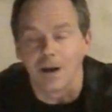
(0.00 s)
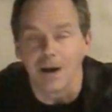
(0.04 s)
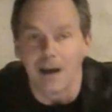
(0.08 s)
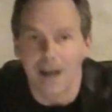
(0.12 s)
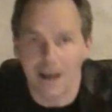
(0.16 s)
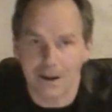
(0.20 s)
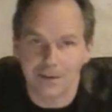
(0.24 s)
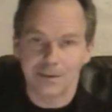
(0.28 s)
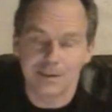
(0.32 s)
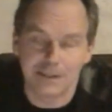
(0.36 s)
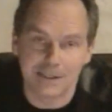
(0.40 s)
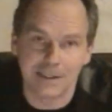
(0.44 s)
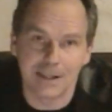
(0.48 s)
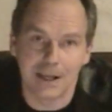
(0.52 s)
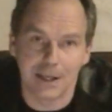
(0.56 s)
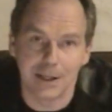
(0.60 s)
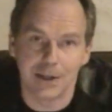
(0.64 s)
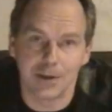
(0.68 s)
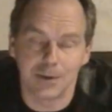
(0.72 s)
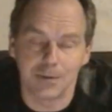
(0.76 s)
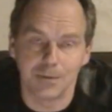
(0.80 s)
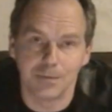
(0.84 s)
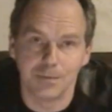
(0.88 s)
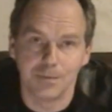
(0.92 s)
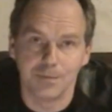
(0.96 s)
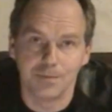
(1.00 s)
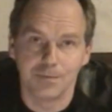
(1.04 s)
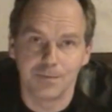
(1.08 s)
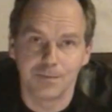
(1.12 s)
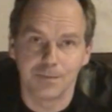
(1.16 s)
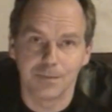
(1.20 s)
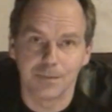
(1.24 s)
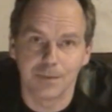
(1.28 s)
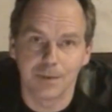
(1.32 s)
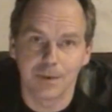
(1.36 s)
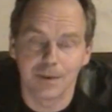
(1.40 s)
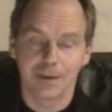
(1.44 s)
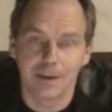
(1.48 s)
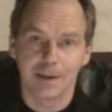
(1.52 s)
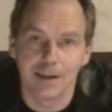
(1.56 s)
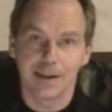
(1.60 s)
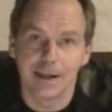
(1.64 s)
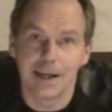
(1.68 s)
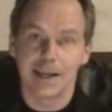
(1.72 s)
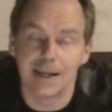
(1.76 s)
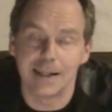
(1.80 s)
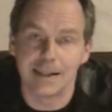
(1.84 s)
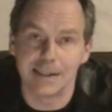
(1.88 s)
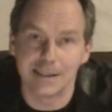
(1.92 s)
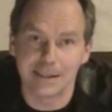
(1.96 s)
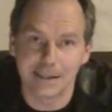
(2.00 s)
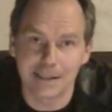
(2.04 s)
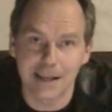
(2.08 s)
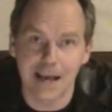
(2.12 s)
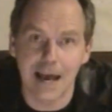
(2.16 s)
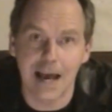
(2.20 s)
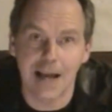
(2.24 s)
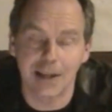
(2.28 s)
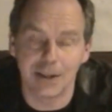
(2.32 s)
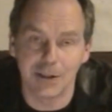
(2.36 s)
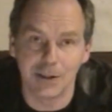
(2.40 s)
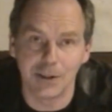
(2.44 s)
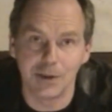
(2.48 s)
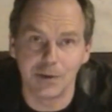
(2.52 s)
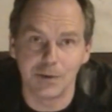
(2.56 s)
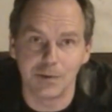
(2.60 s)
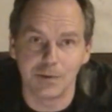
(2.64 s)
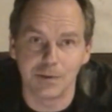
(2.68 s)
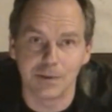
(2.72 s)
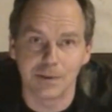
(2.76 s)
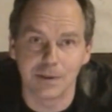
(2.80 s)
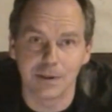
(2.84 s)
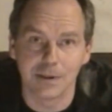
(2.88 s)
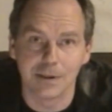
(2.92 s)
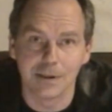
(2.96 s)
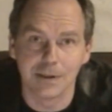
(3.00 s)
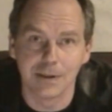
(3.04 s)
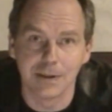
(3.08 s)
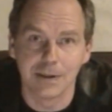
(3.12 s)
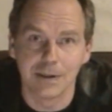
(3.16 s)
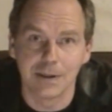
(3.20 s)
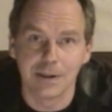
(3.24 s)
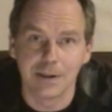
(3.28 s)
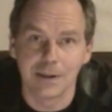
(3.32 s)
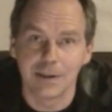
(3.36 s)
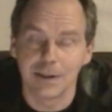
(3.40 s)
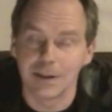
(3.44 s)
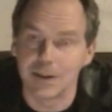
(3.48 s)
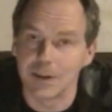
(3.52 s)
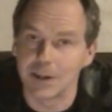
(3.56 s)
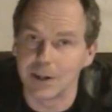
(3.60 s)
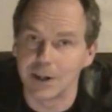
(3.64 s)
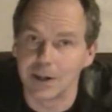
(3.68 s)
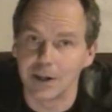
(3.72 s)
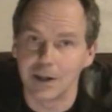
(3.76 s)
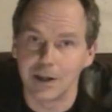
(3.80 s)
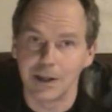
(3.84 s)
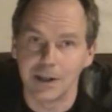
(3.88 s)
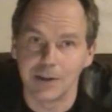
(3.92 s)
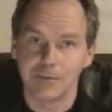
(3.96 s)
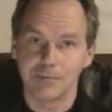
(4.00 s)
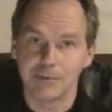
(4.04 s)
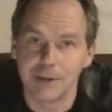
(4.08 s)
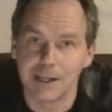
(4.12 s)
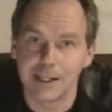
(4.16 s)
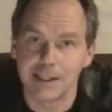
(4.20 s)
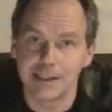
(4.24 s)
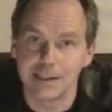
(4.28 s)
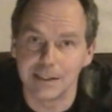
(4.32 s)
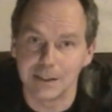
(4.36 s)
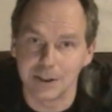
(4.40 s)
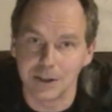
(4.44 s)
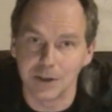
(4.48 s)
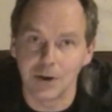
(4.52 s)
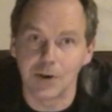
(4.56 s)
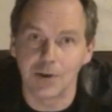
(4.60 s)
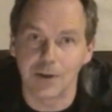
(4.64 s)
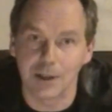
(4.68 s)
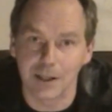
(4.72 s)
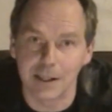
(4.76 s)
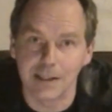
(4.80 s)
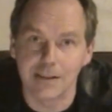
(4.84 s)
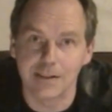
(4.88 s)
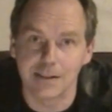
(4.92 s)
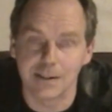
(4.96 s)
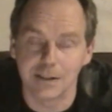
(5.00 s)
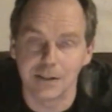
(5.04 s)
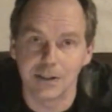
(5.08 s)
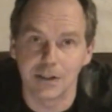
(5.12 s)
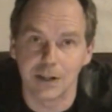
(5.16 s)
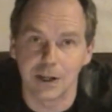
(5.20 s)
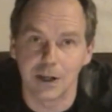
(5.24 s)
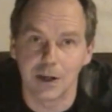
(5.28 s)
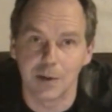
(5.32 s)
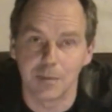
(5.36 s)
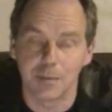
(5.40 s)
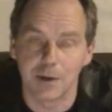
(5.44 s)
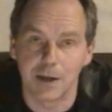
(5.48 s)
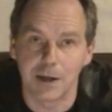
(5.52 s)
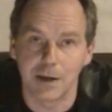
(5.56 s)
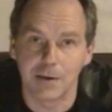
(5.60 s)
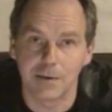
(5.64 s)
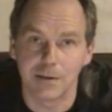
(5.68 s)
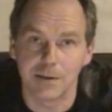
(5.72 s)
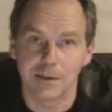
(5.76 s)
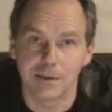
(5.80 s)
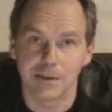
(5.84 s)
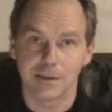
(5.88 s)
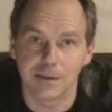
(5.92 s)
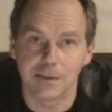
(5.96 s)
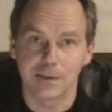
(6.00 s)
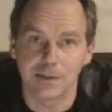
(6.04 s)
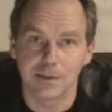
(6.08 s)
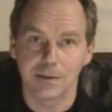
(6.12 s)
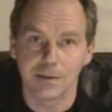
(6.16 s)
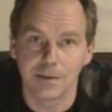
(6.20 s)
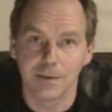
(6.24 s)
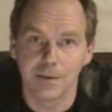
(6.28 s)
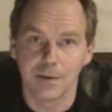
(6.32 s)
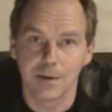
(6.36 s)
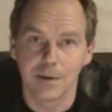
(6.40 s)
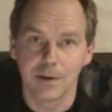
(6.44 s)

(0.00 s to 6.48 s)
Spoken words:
I have to tell you, it is sad news that the girl in red did not listen to her parents.